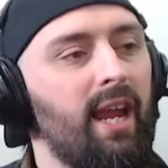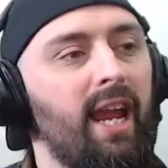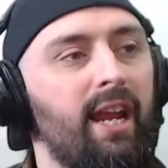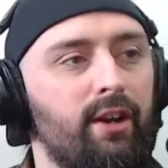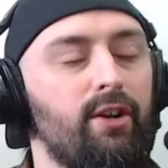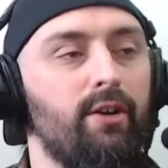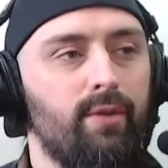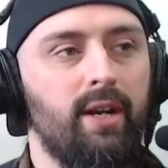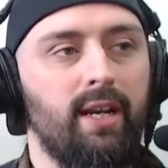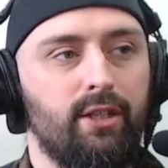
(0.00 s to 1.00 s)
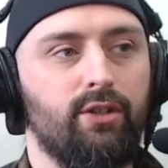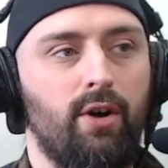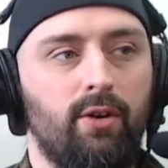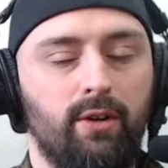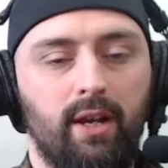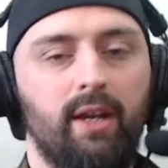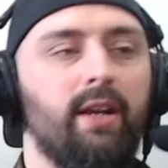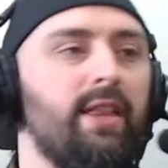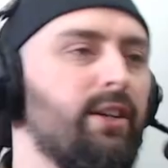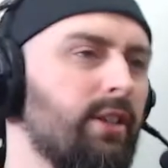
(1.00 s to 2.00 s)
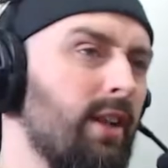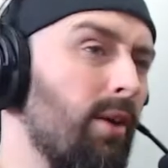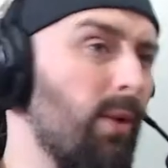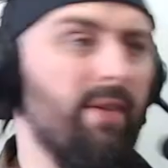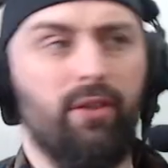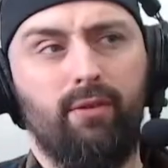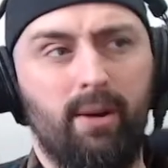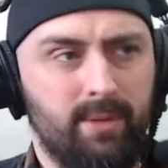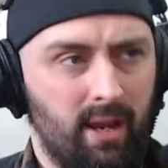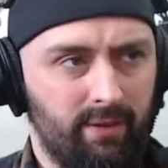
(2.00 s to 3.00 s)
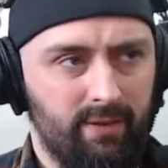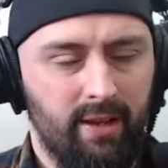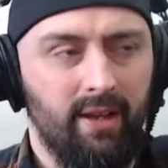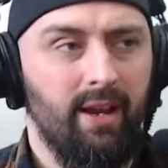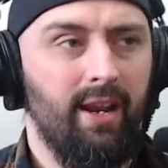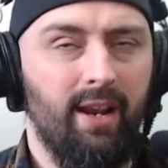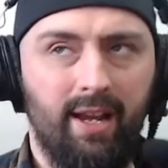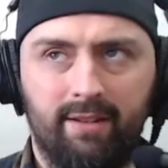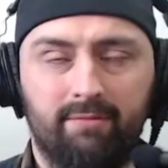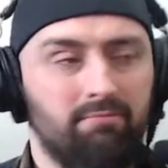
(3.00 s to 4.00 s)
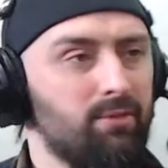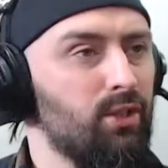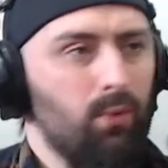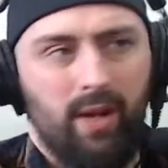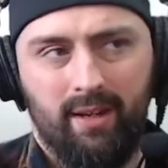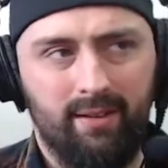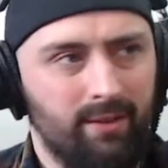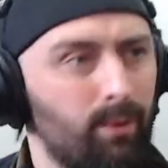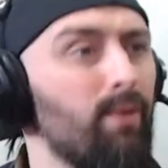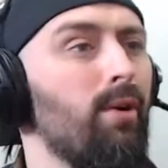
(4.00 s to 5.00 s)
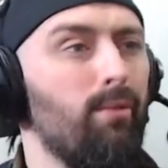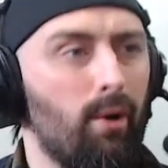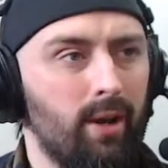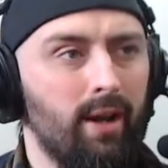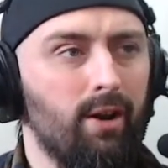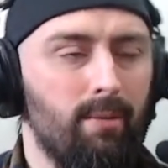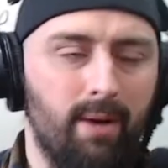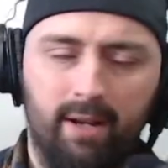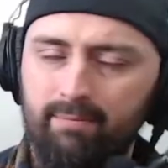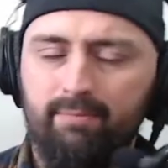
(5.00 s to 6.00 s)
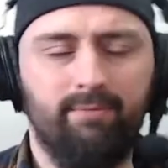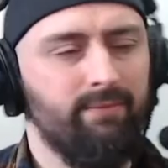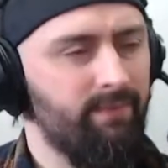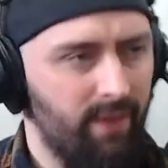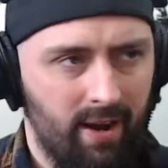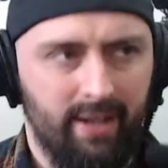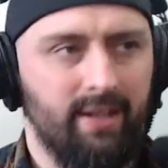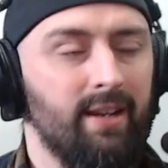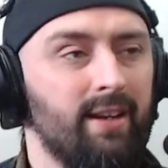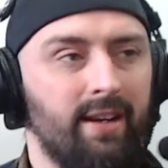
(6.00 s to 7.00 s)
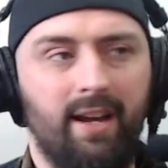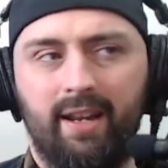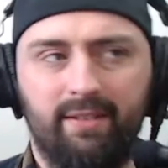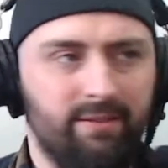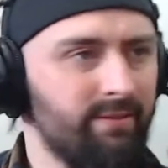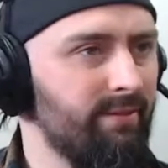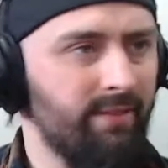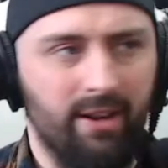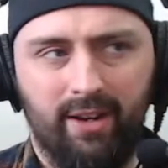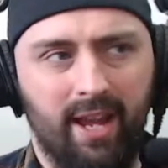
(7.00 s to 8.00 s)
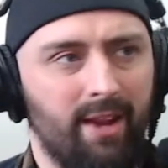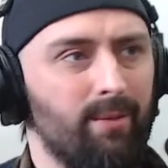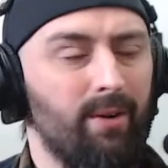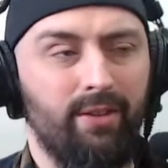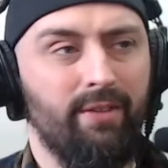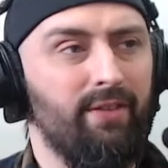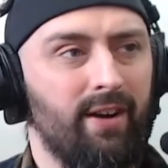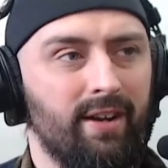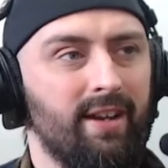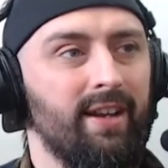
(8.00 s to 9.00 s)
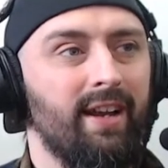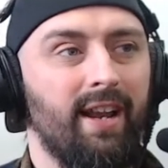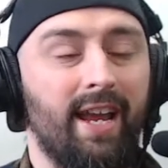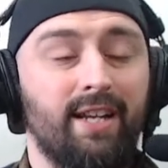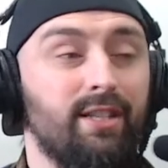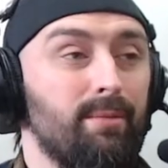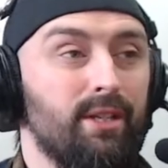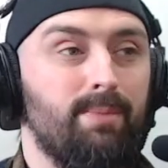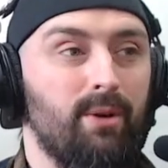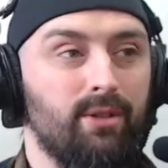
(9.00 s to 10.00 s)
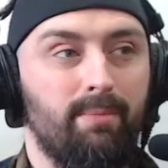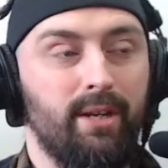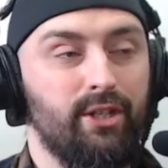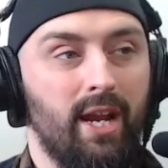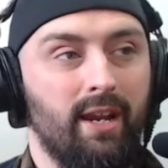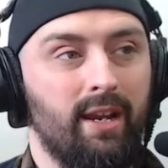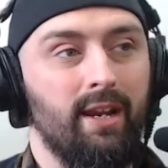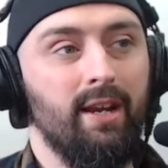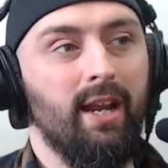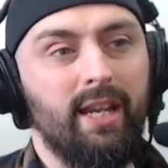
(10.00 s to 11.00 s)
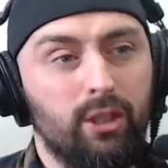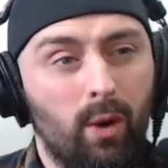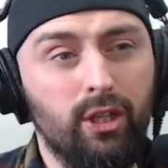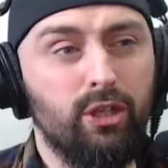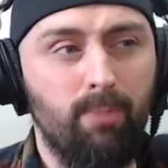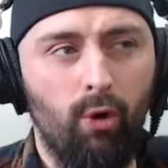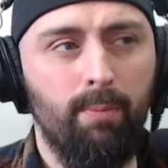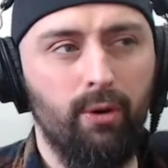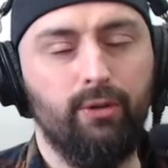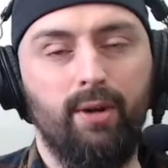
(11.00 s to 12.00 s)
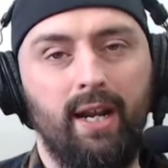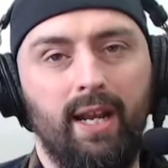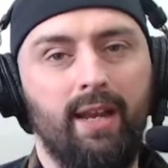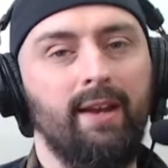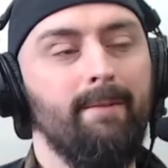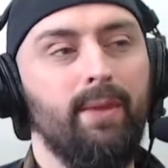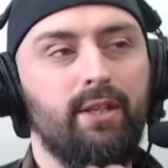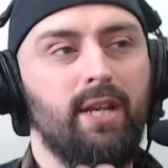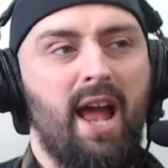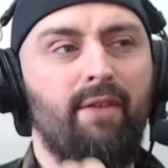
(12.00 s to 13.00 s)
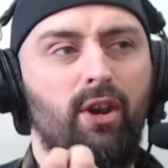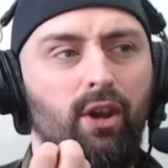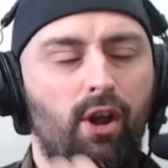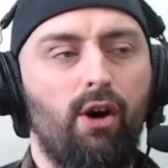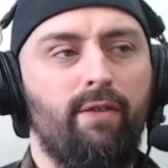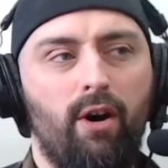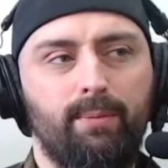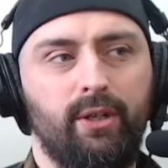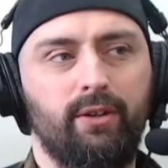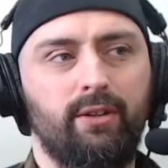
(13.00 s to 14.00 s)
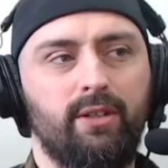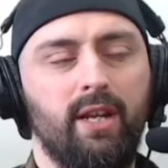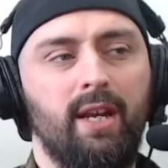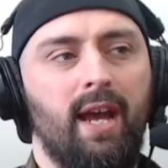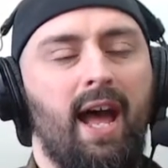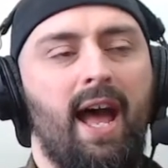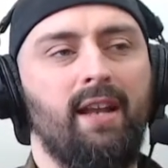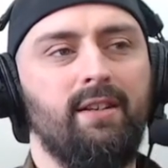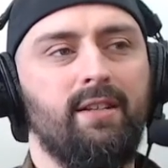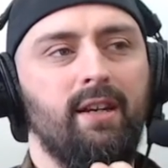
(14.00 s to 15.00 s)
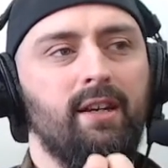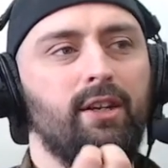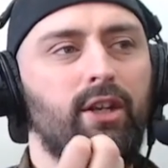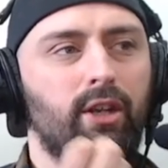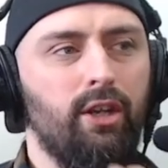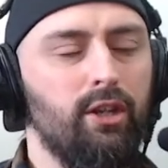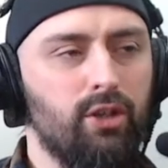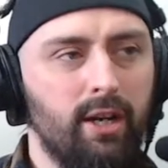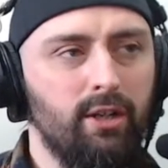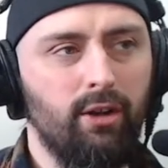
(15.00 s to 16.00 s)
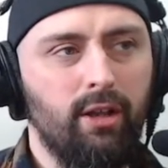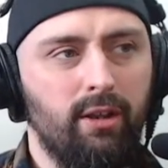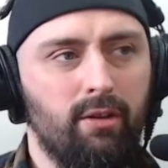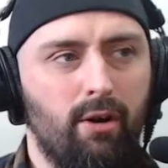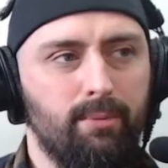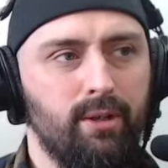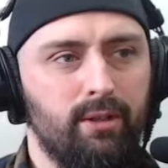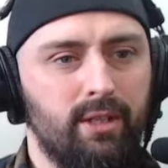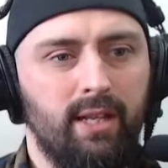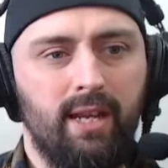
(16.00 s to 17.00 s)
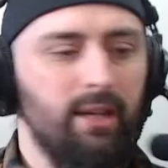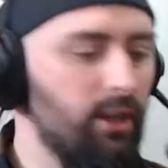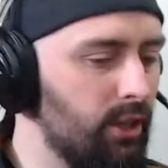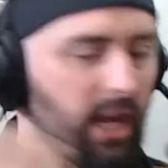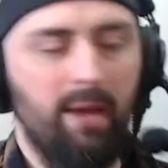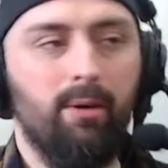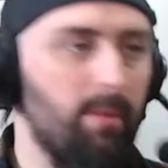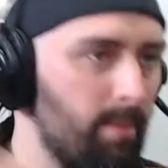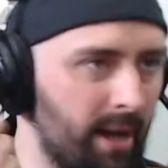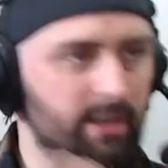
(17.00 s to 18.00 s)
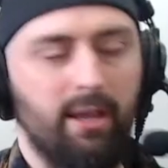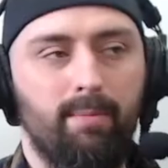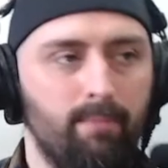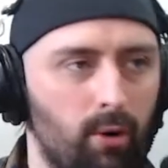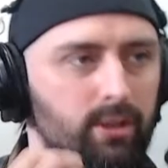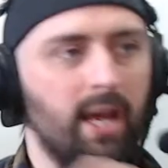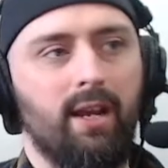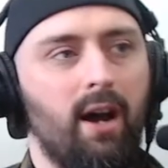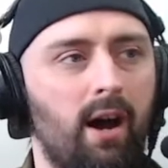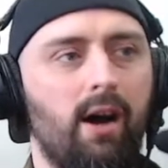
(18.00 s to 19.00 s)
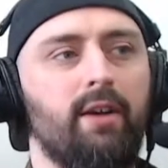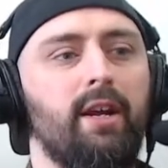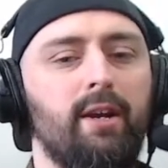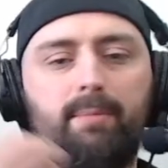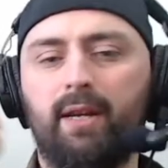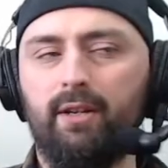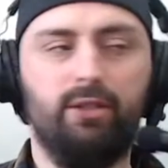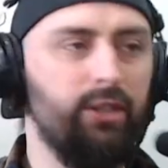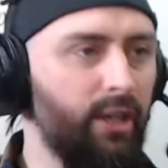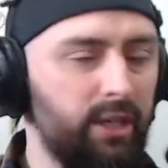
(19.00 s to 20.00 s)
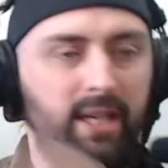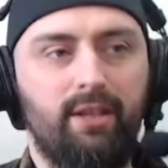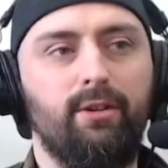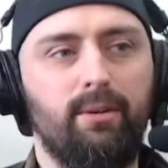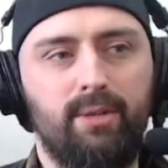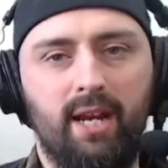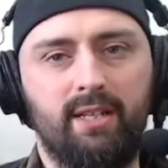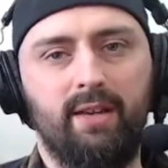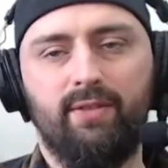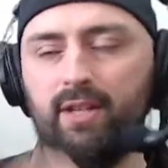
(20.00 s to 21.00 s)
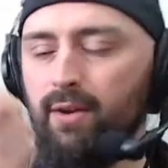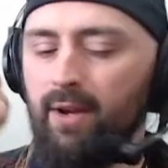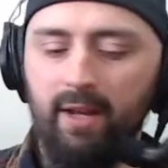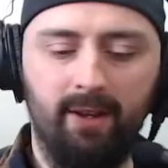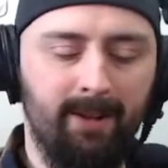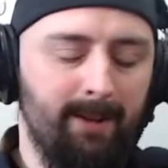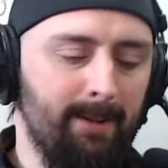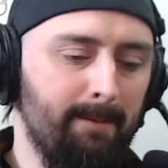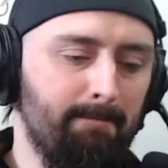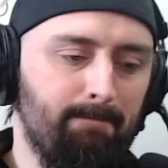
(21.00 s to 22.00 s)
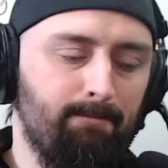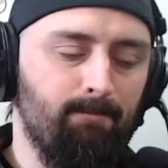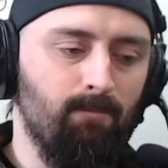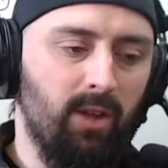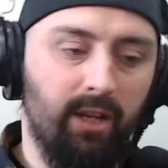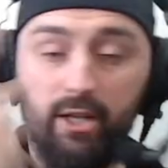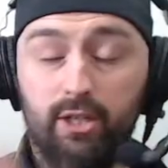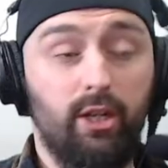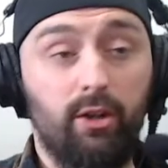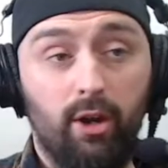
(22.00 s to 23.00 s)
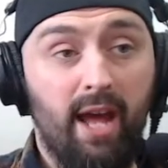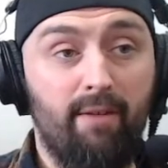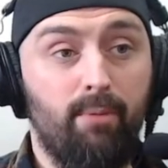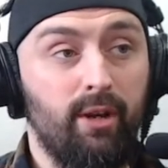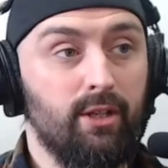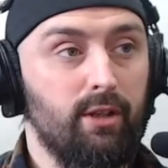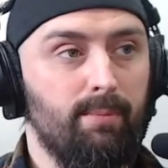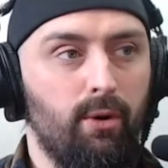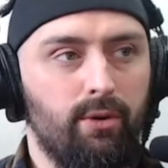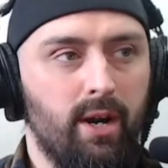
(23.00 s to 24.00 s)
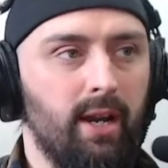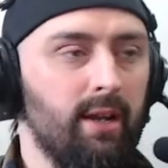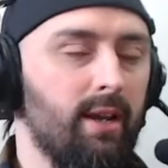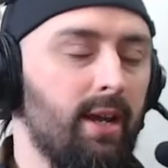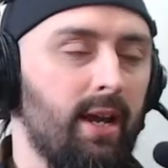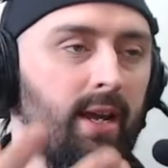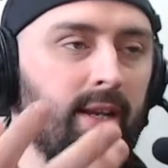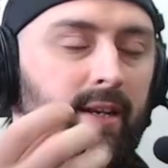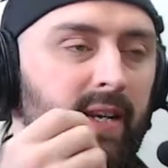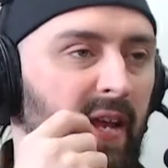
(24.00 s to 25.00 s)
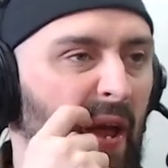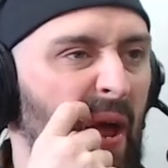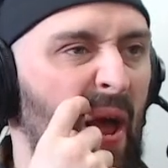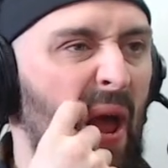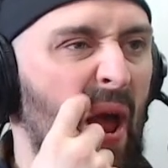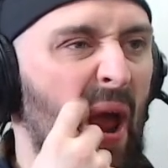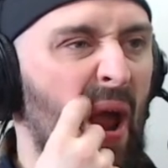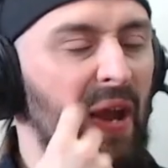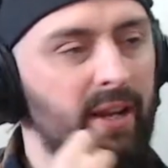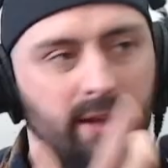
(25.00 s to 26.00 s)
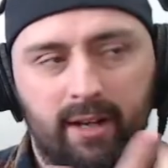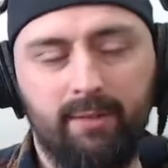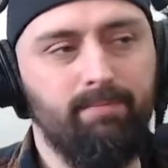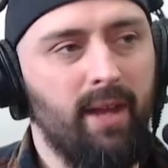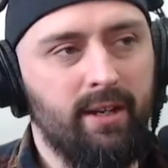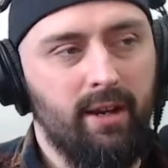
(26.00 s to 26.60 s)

ignorantly strong. They're just like, we have a 3-up save. And you're like, sweet. We're re-rolling in combat. Fine. Like, okay, what the fuck? Like, and some of the spells are a bit jank. Like, it's quite a small book, really. It doesn't have a lot of options. And you try to look at the other options, and then you keep coming back to them. Mortek Guard, because you need those objectives. So... because you got to have bodies on the board, right? And I don't